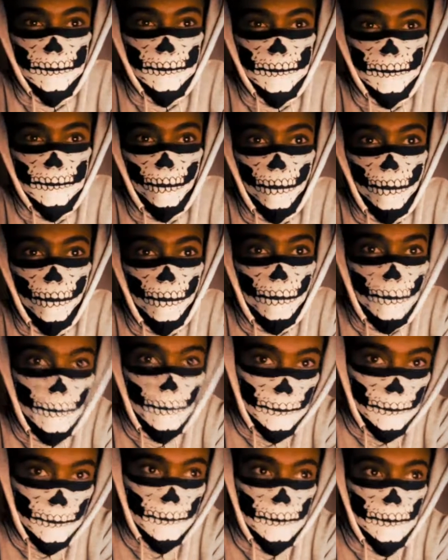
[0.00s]

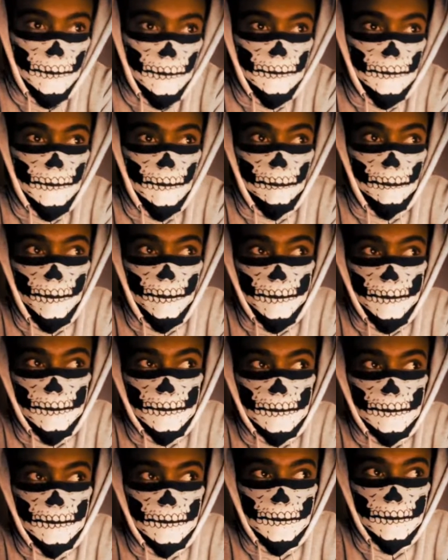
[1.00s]
one thing that
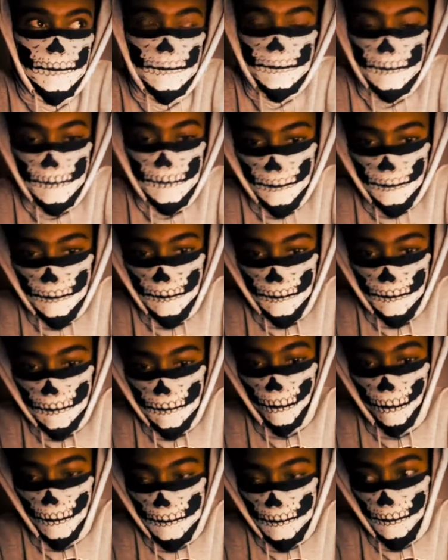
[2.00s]
makes this thing,
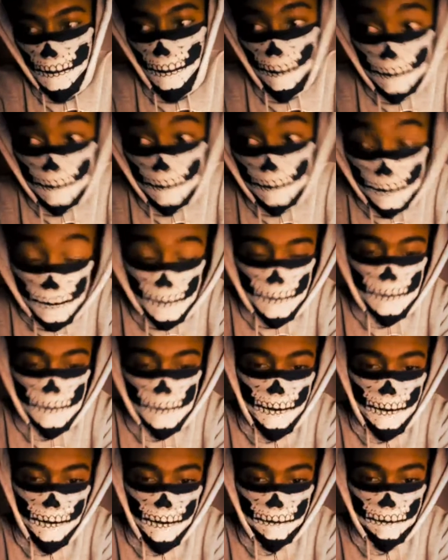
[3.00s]
what Apple is
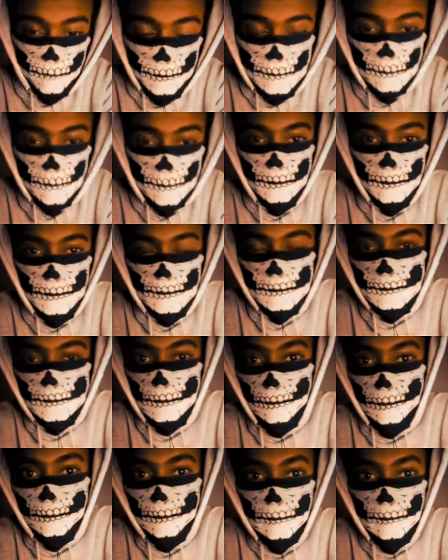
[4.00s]
saying feasible, is that